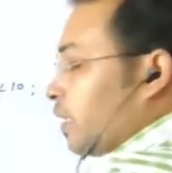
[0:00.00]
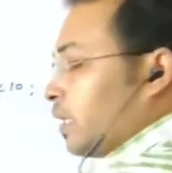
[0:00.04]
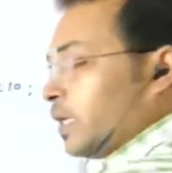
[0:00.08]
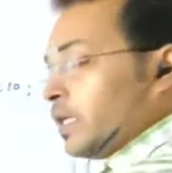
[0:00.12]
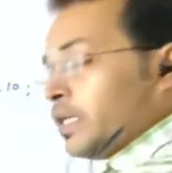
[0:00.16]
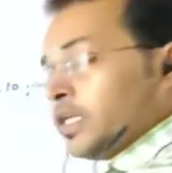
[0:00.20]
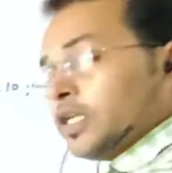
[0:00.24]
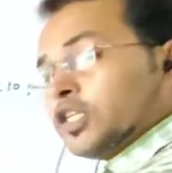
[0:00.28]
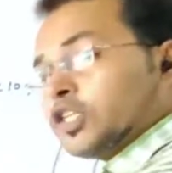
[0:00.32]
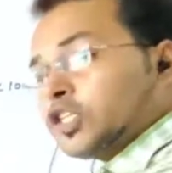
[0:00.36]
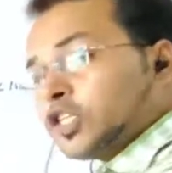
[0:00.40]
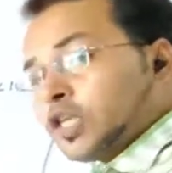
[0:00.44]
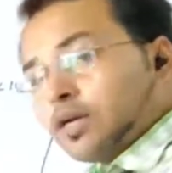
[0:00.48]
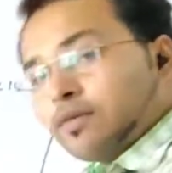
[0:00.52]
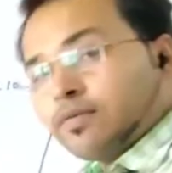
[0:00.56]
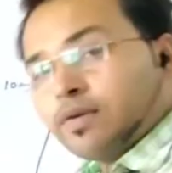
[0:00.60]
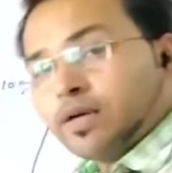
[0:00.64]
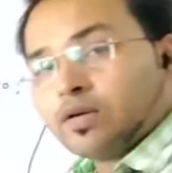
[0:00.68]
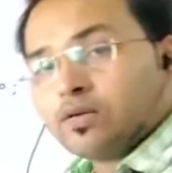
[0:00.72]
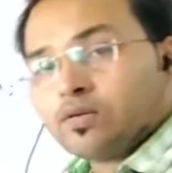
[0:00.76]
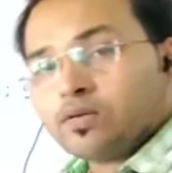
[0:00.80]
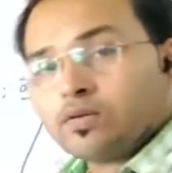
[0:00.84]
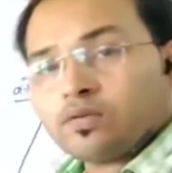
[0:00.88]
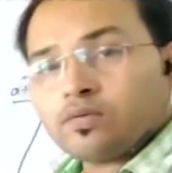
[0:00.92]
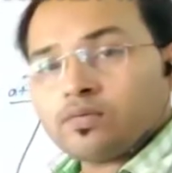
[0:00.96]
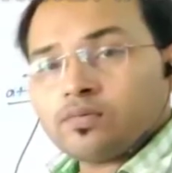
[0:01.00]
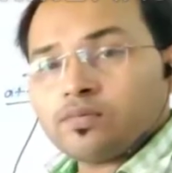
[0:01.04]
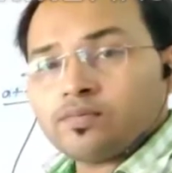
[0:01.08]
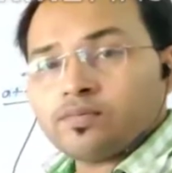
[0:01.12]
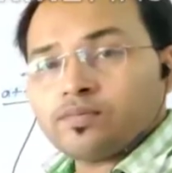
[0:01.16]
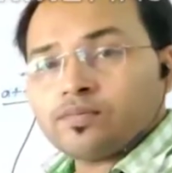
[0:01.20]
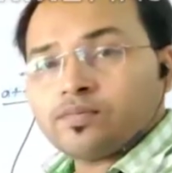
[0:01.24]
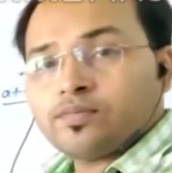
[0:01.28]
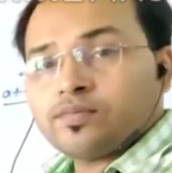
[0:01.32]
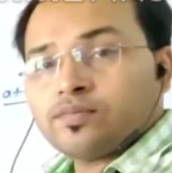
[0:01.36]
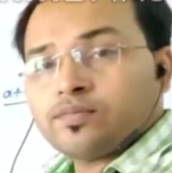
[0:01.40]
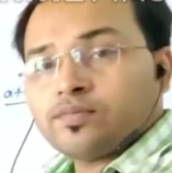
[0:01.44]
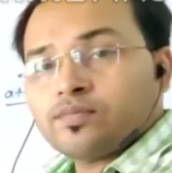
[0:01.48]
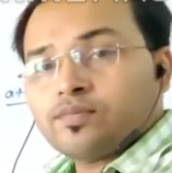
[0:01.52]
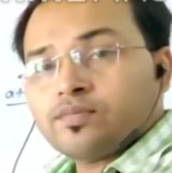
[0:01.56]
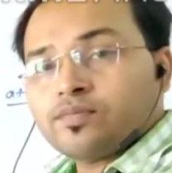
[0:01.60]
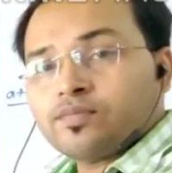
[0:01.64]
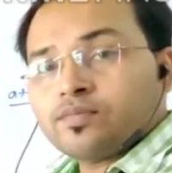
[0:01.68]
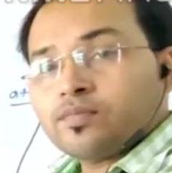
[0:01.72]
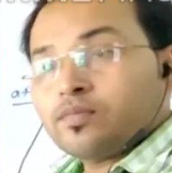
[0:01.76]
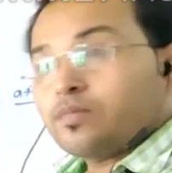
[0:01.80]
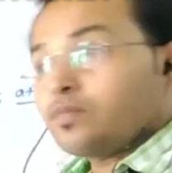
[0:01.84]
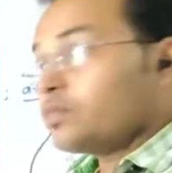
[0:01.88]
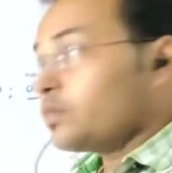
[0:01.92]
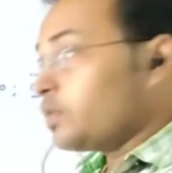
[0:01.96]
initial value.
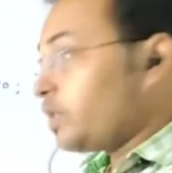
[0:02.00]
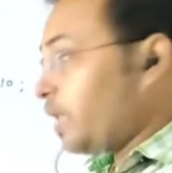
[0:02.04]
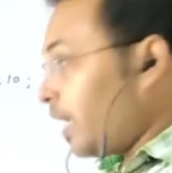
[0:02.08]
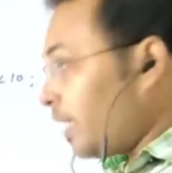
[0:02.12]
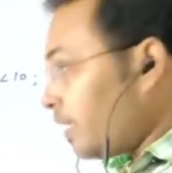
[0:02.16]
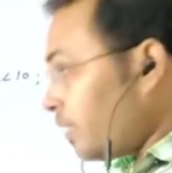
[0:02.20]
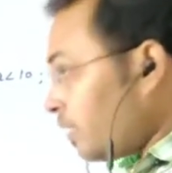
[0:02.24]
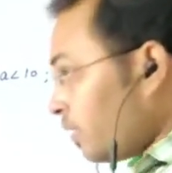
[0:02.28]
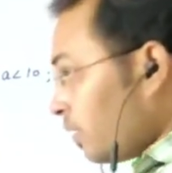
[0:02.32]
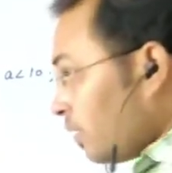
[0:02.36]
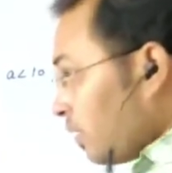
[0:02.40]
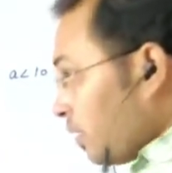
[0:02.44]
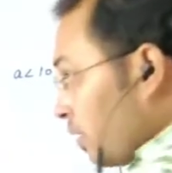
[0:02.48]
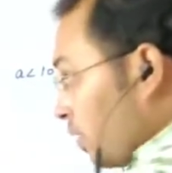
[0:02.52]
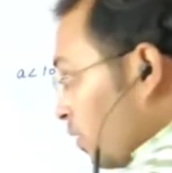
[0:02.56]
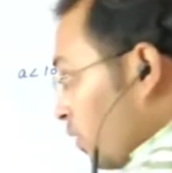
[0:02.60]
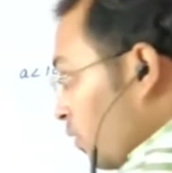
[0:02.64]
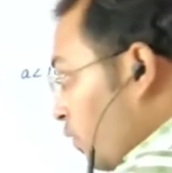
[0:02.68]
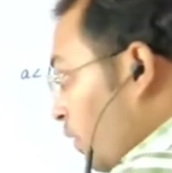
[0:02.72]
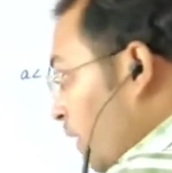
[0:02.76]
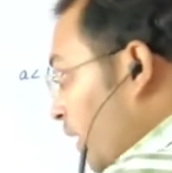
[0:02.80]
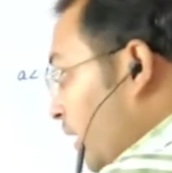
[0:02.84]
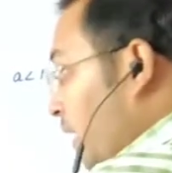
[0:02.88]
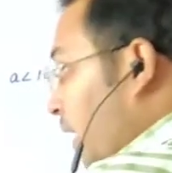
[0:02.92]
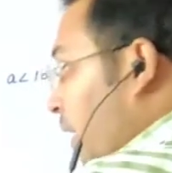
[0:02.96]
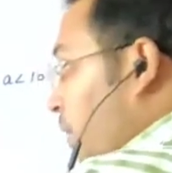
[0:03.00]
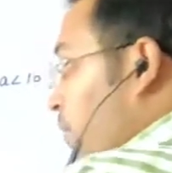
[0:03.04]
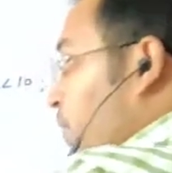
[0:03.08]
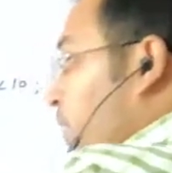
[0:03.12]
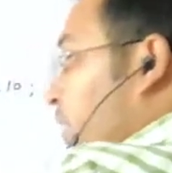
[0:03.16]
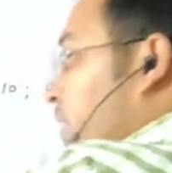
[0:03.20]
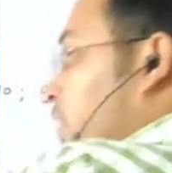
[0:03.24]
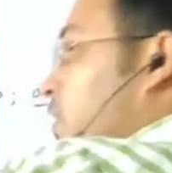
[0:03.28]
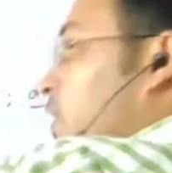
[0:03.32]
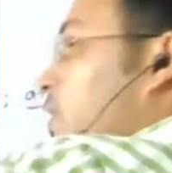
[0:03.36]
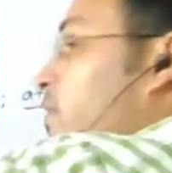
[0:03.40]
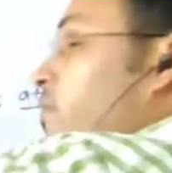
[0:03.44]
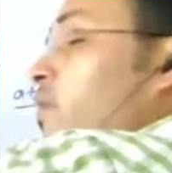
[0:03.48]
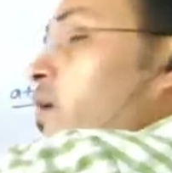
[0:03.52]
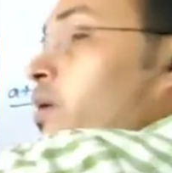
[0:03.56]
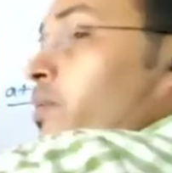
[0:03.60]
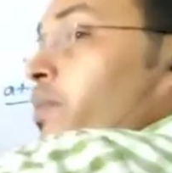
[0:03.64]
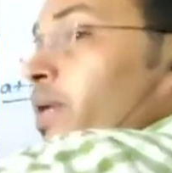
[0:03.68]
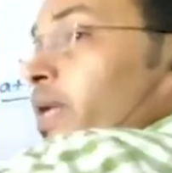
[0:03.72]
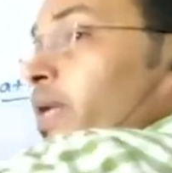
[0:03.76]
Then when updation will